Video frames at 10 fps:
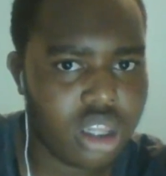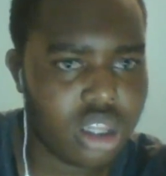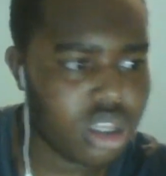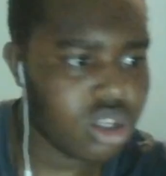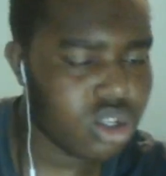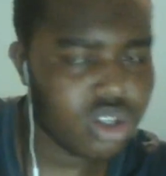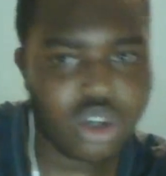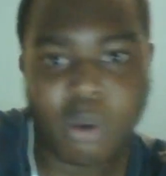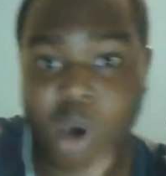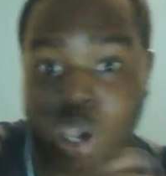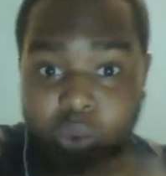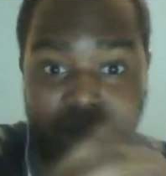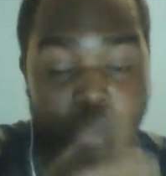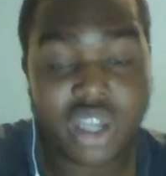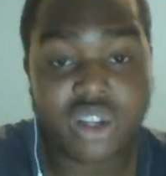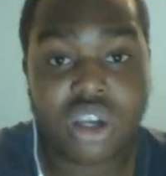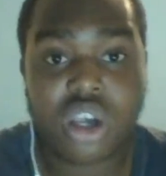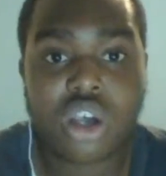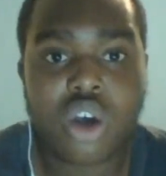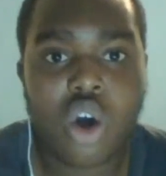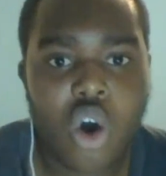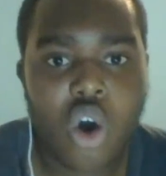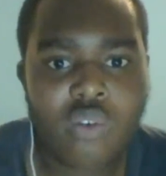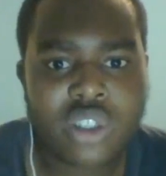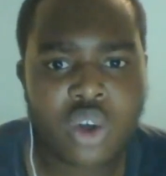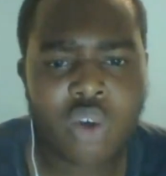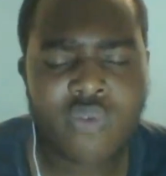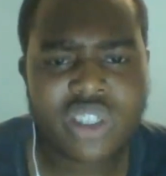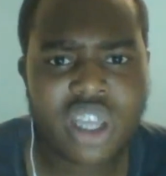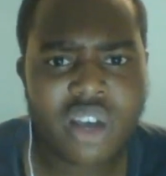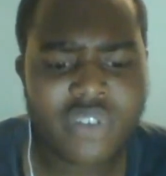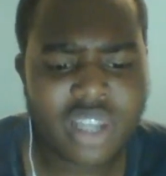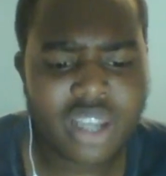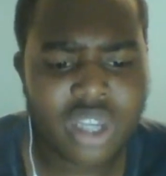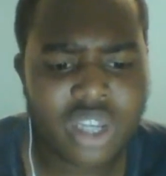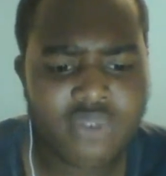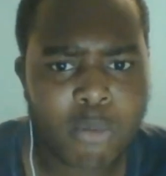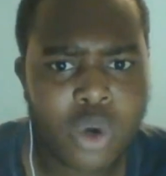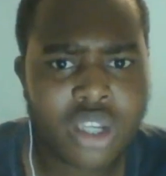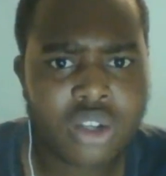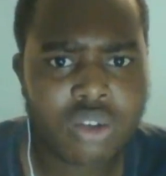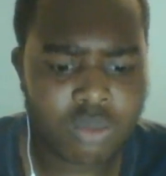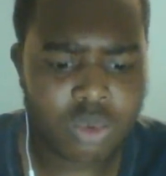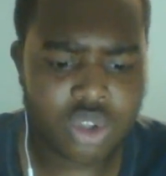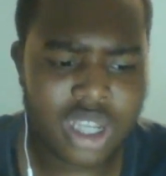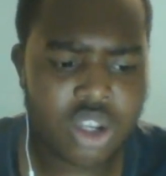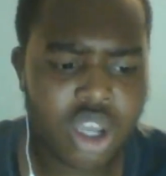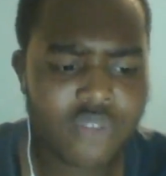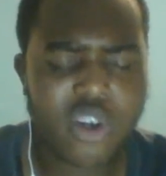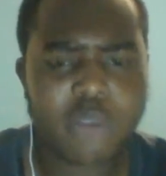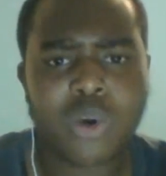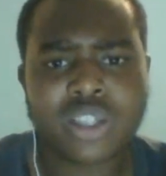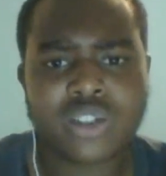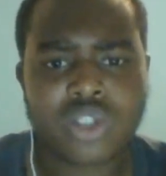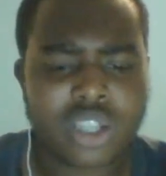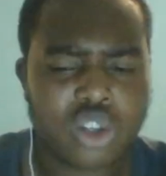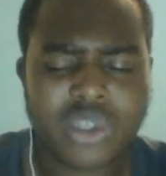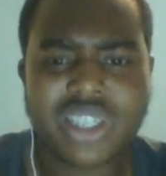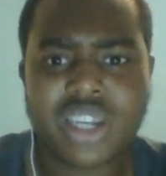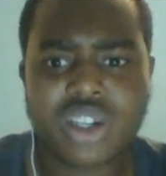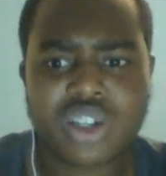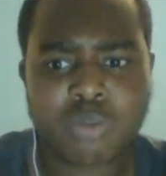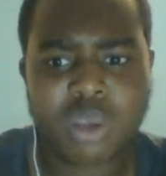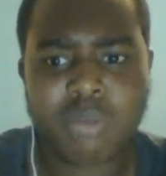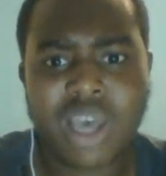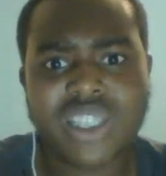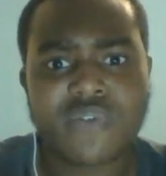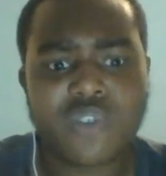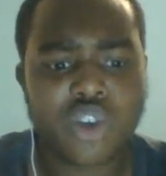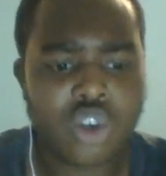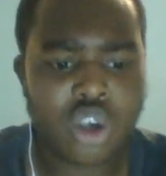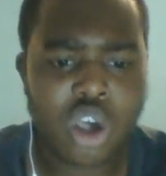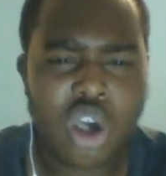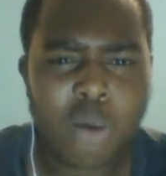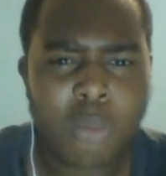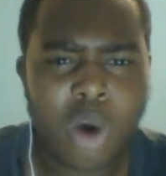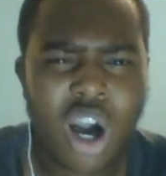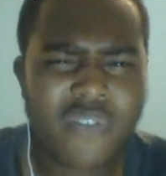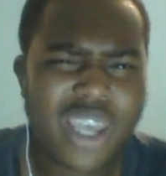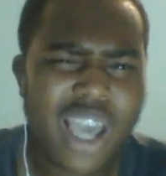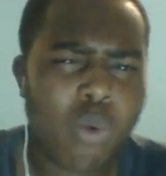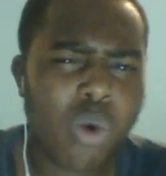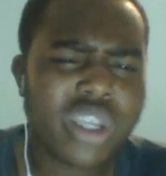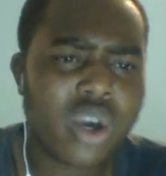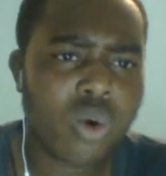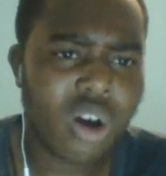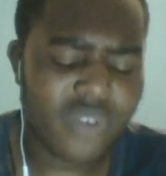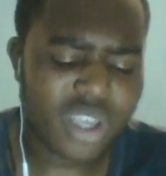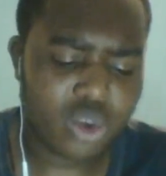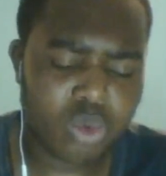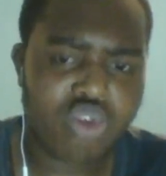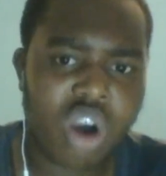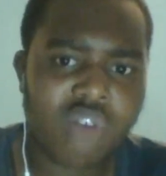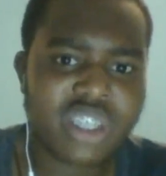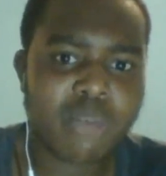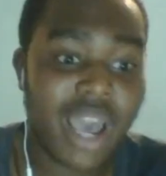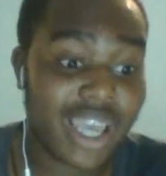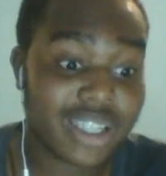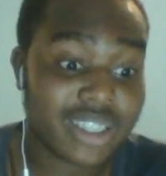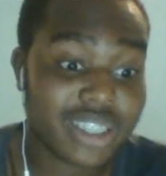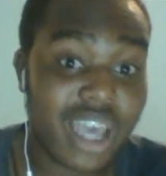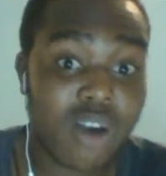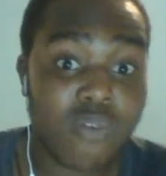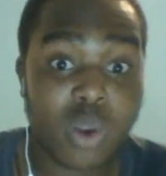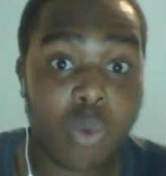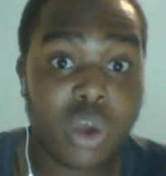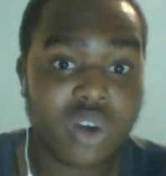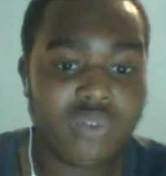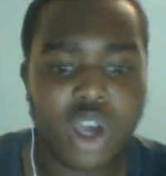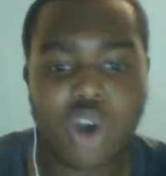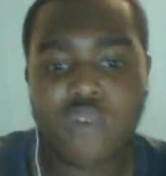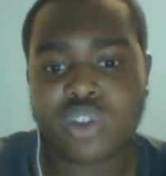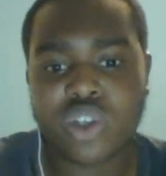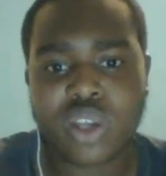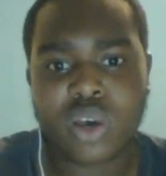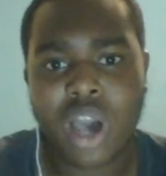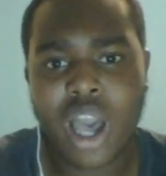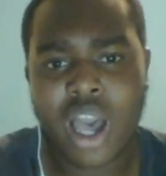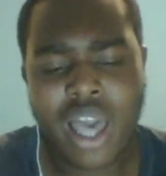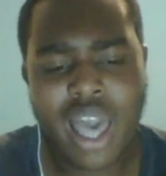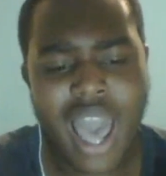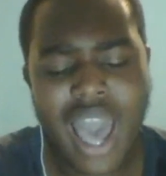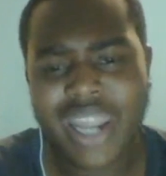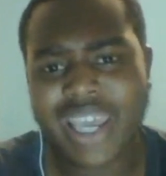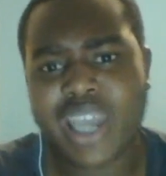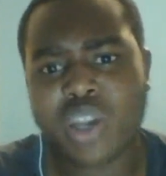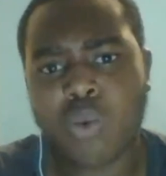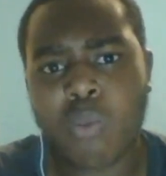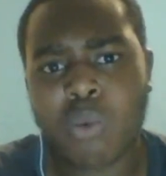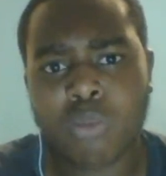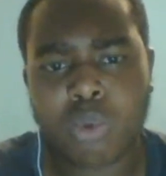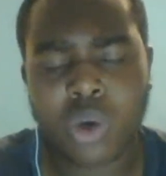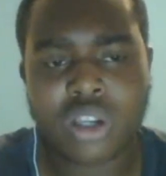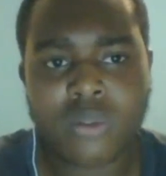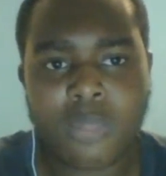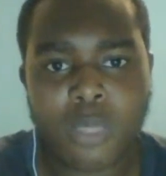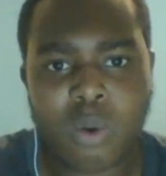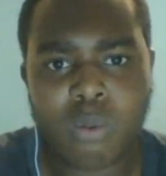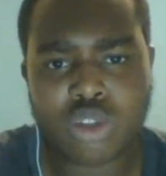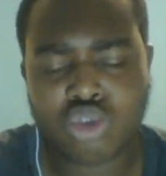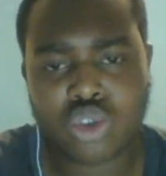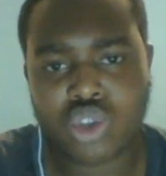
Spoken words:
Sorry, my mic went weird. Obviously, I think that you need the point. You need like the 3 points, as Louis said. This would be massive for you. But I think at 1-0, I think you would rather sit back and settle for the 1-0 than go for a 2-0 and then get the 1-1 point, 1-1 draw. Sorry.